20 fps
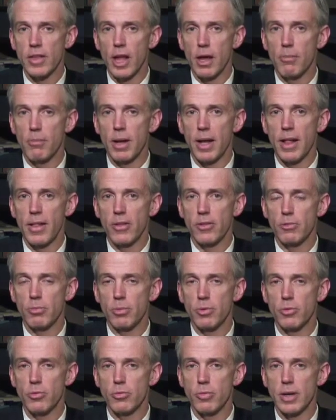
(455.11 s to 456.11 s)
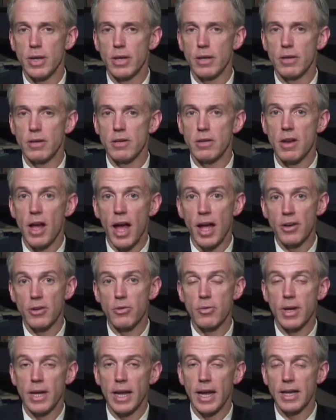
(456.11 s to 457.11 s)
that balance between not
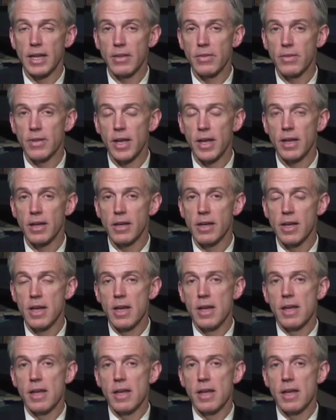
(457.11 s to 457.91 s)
doing anything